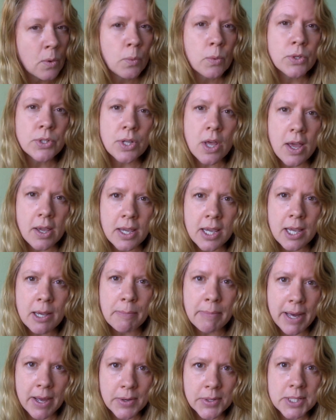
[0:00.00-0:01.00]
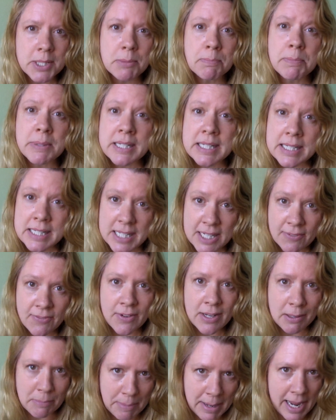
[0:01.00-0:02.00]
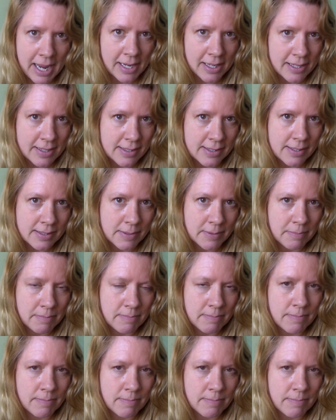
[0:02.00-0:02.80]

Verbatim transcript: we're talking about a specific palace.